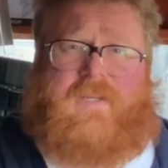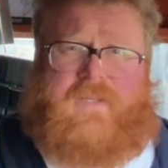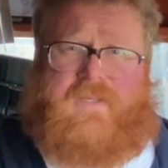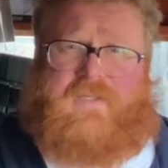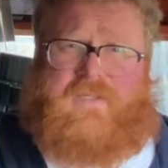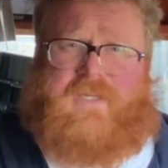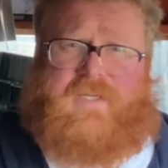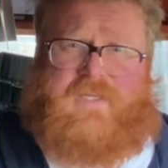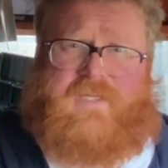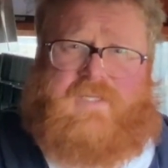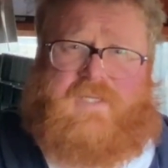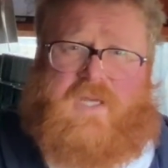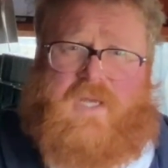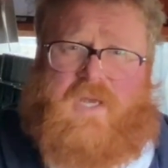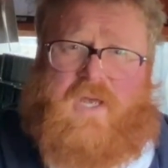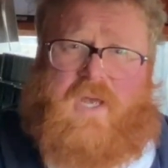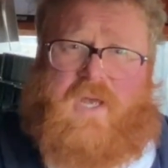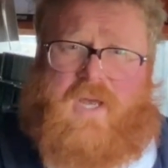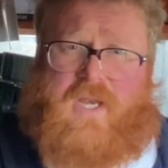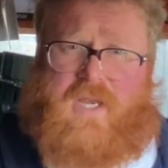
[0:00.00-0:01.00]
This is
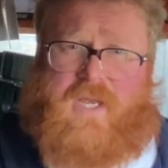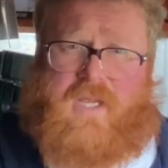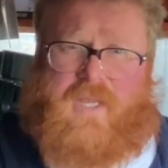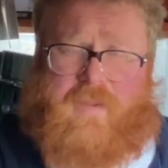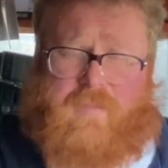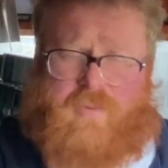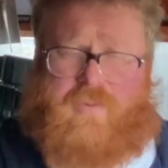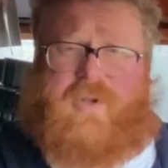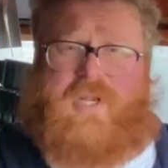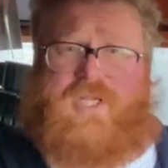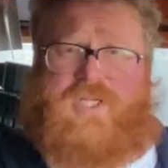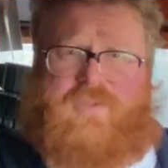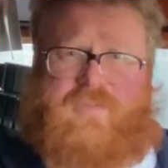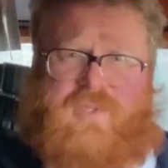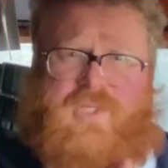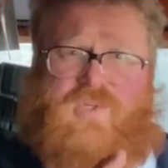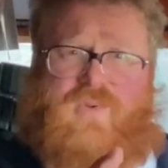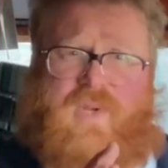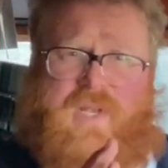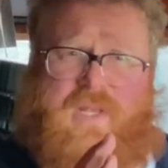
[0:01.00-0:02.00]
a collaboration
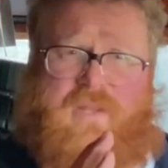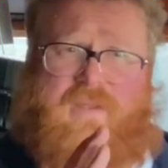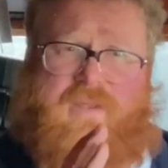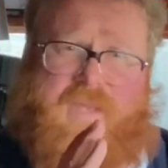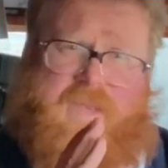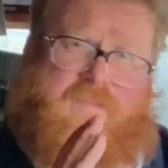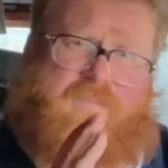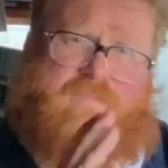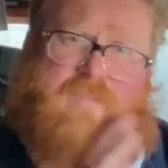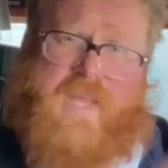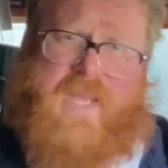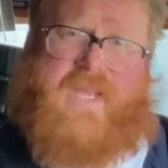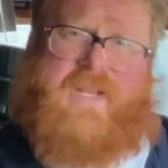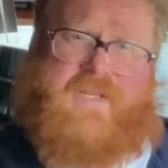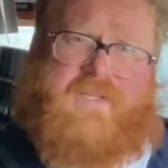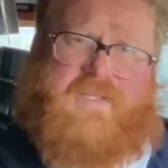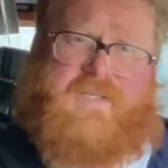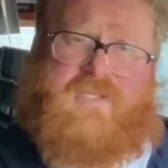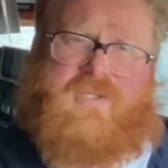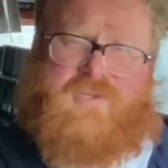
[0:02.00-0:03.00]
between the
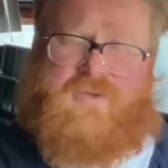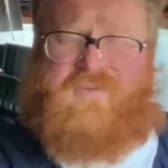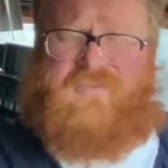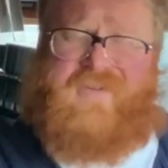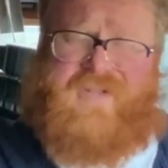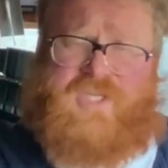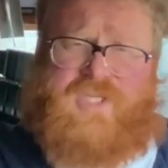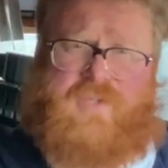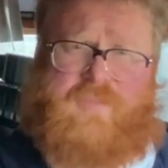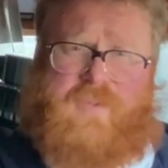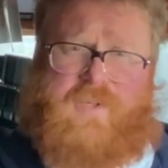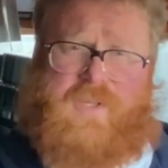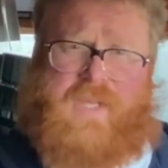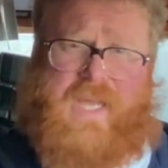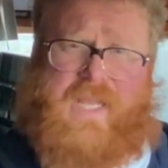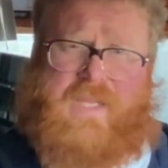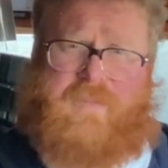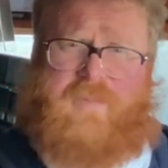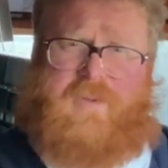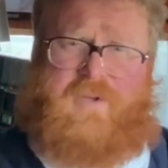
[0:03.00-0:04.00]
beans or vegetable
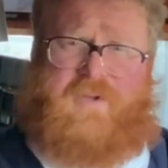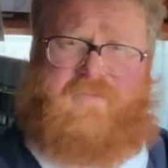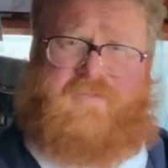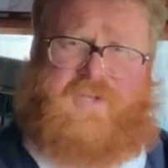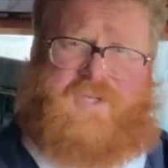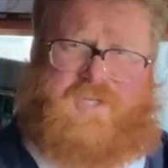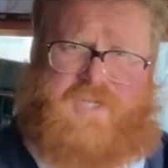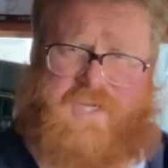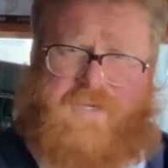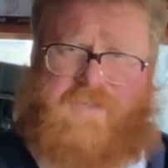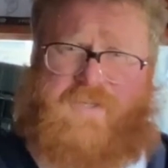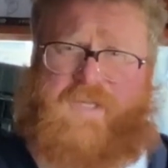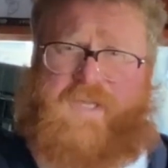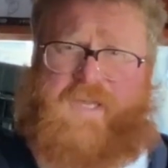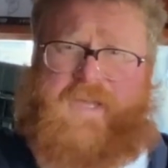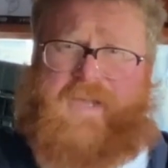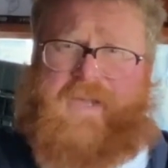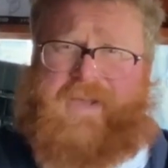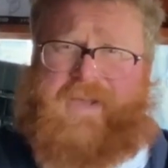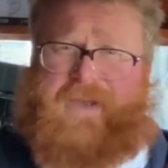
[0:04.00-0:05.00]
element of the channel
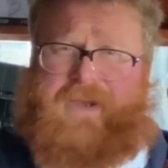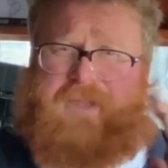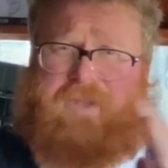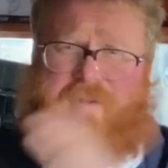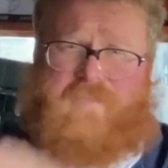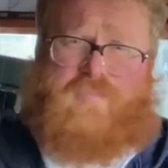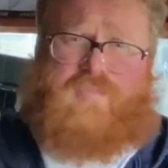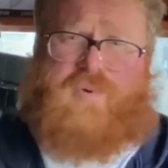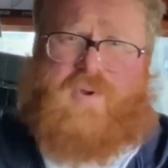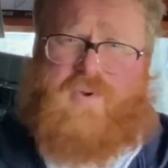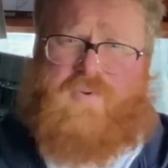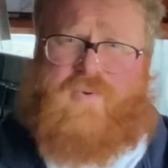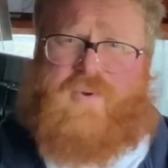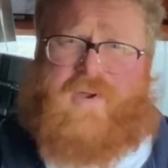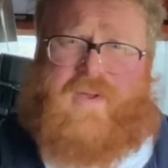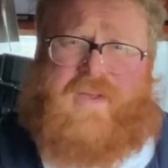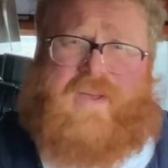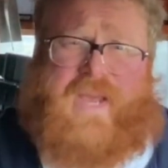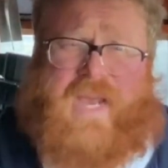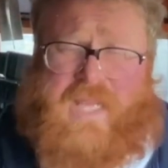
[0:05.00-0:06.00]
and the brew
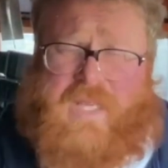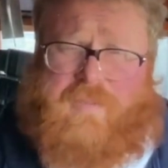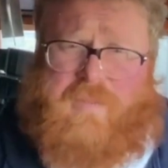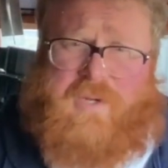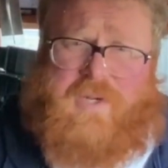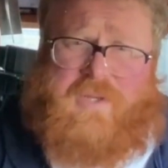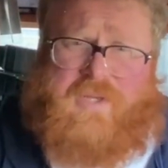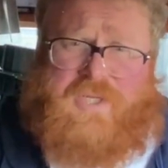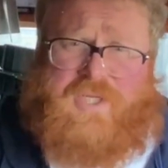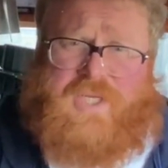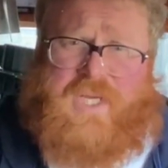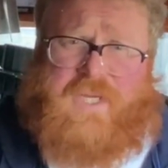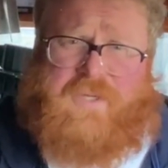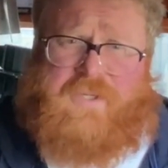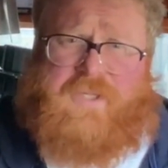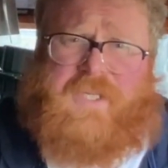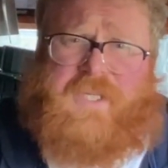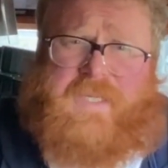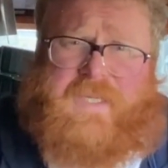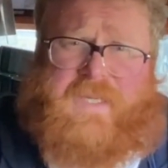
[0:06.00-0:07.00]
element of the
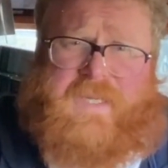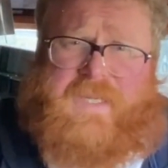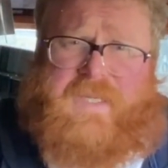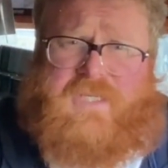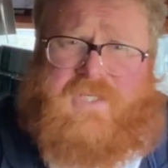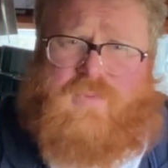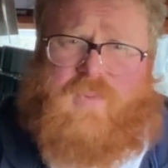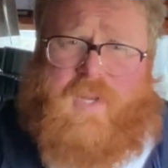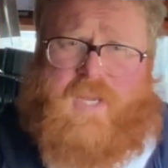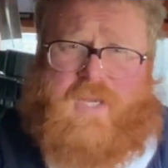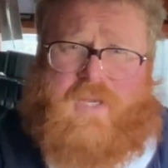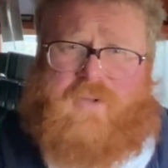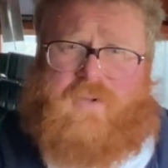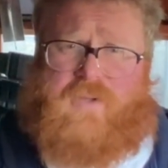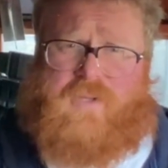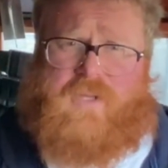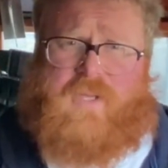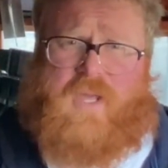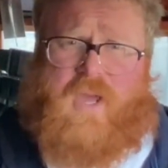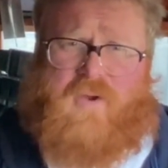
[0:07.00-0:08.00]
channel. This is where
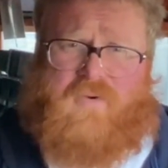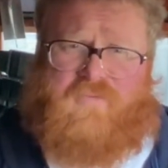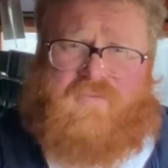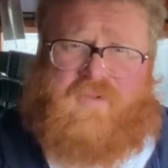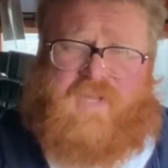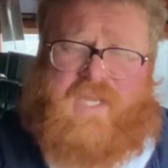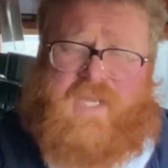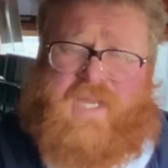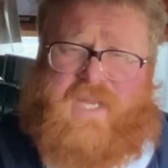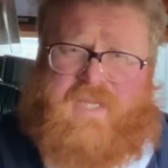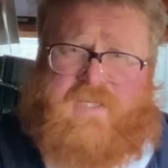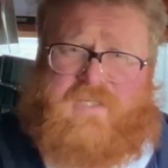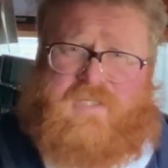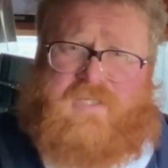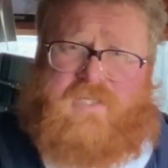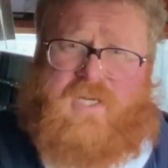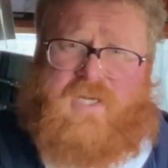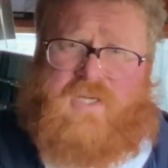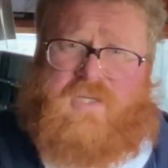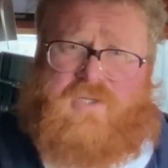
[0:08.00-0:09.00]
you'll hopefully get
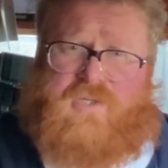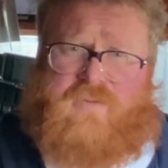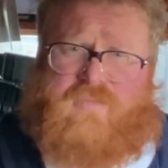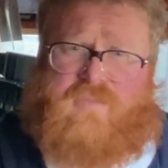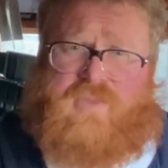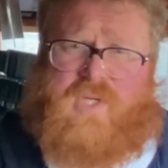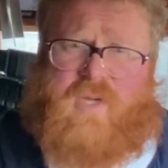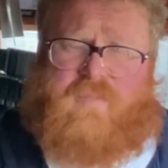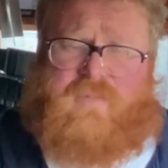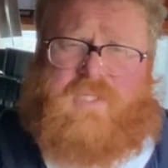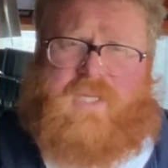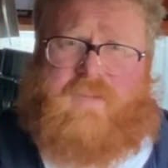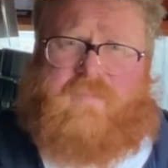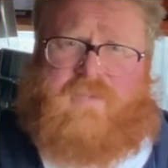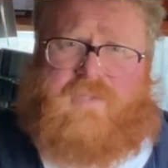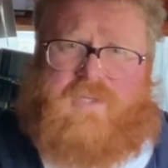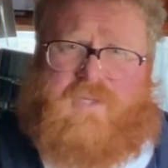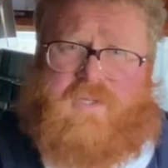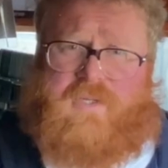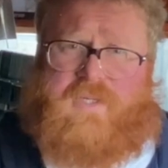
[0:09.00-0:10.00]
some top
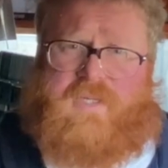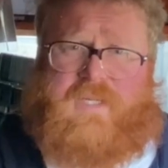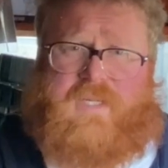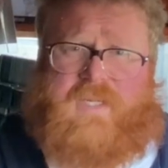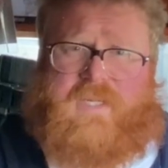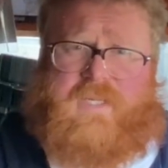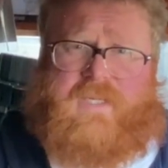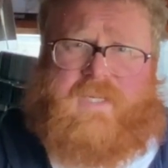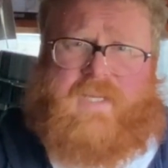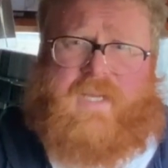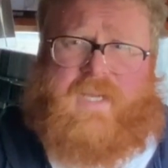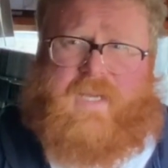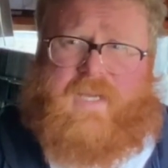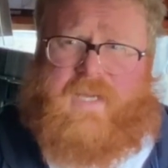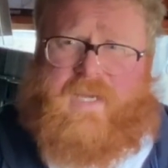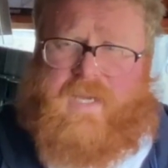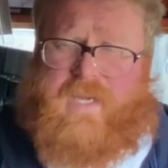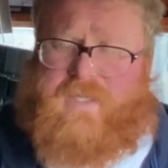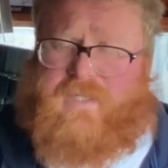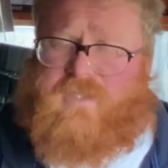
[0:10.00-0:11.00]
tips and
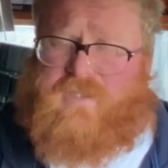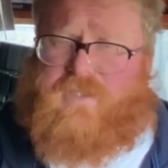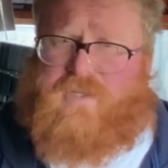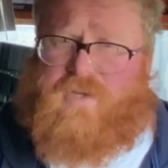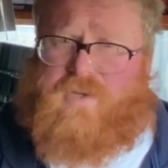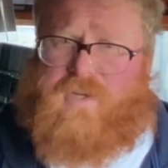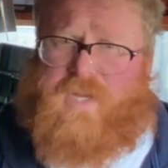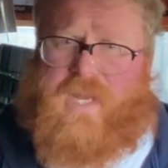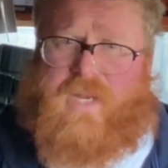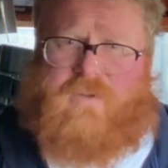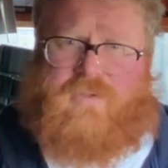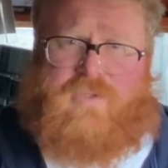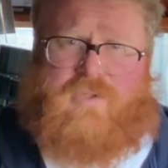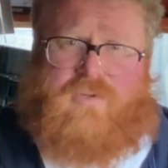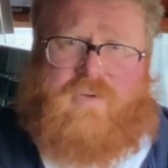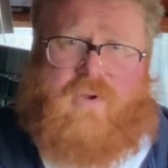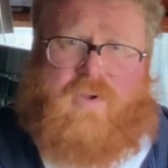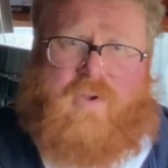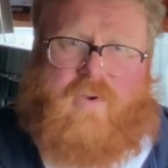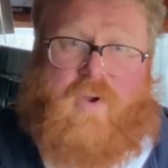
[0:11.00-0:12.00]
hints on how to
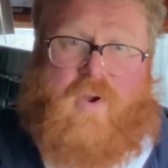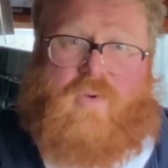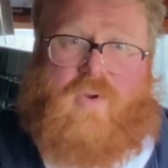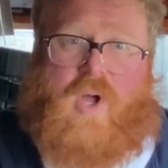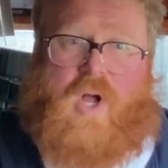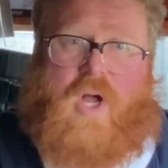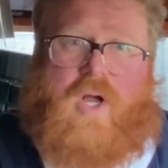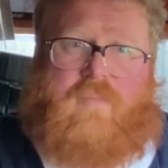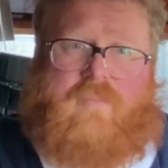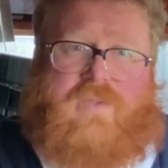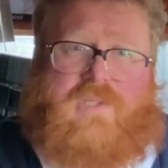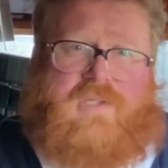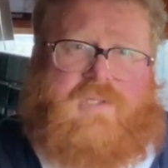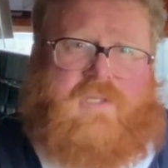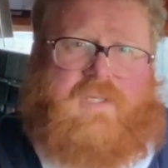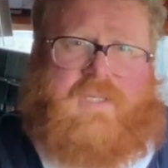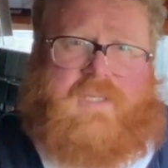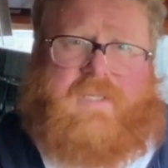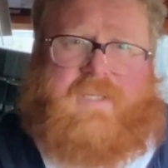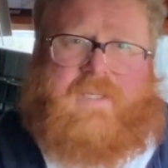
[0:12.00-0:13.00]
grow your own
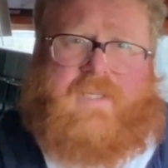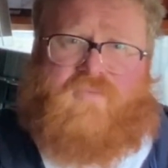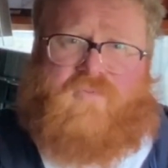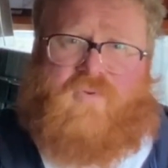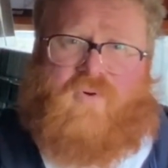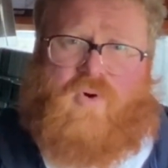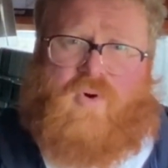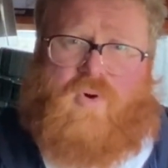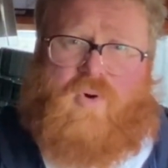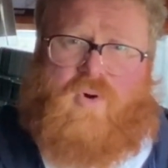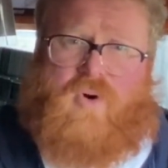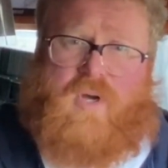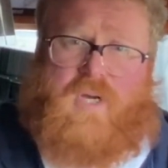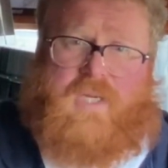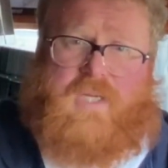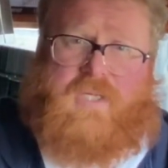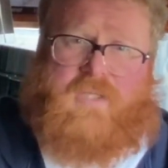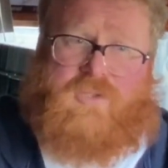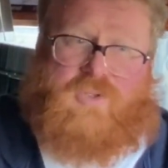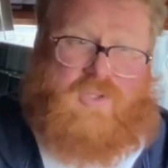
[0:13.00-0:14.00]
hops for
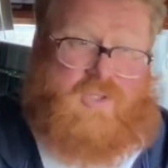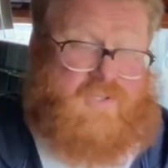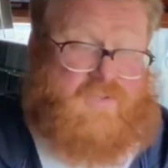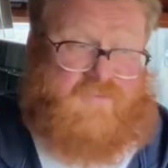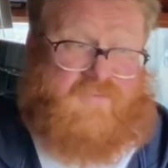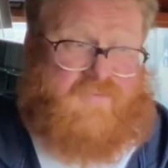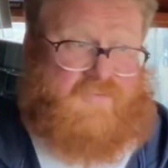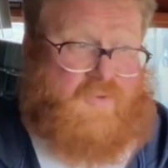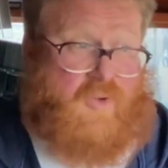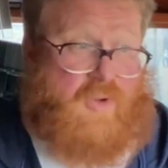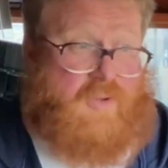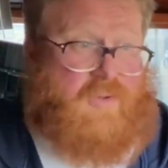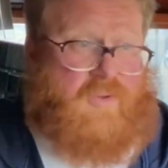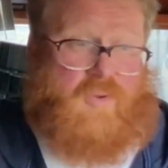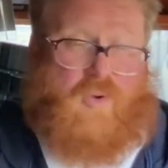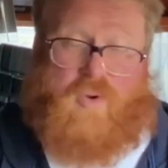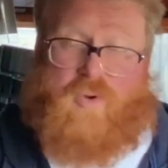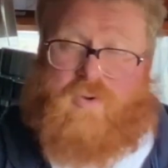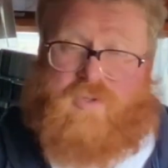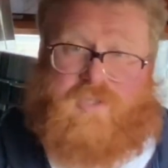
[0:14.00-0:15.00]
just fun
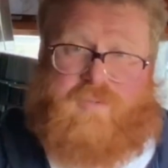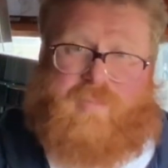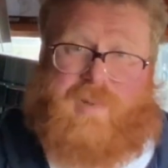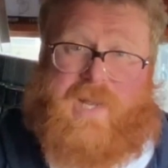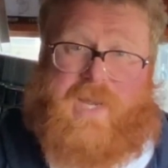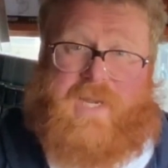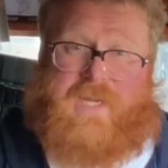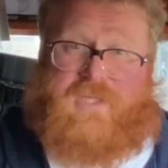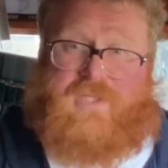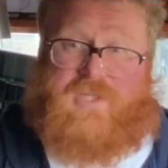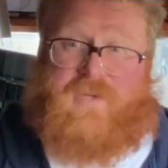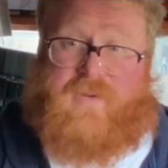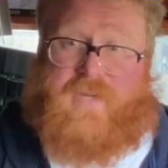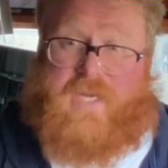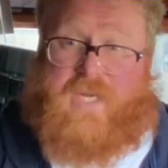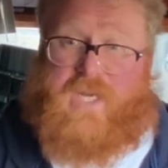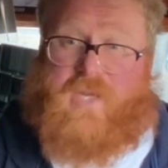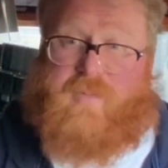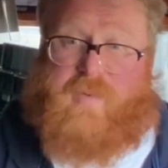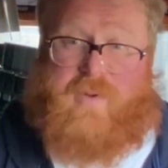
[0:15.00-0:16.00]
or supplying to
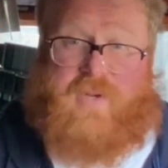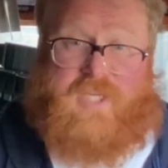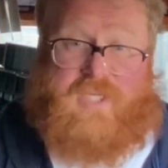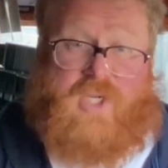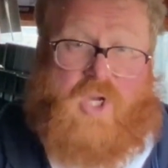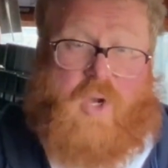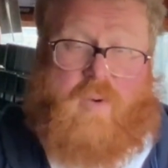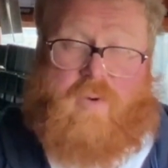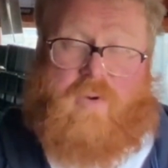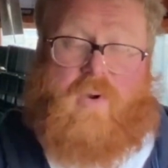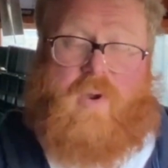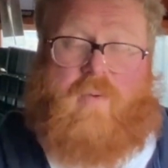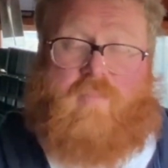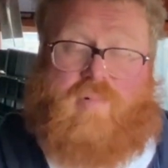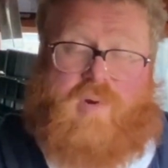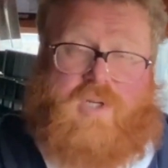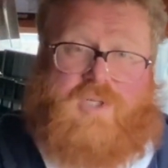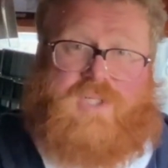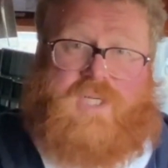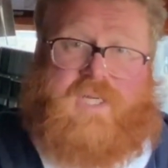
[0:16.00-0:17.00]
any community hop growing
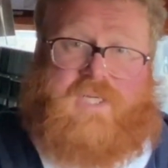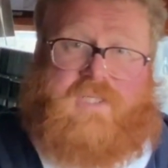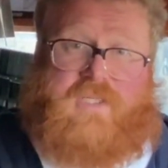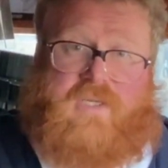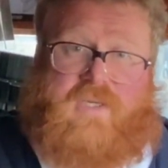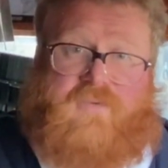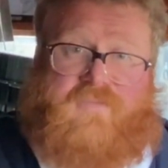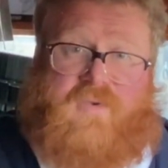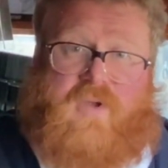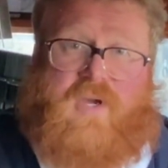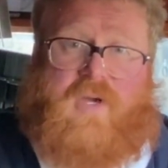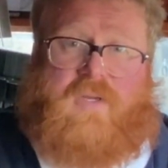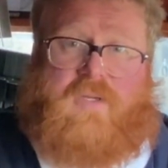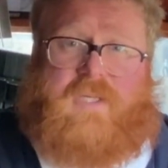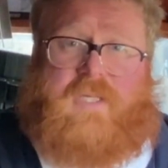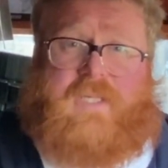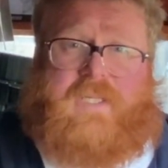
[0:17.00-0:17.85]
projects that you've got,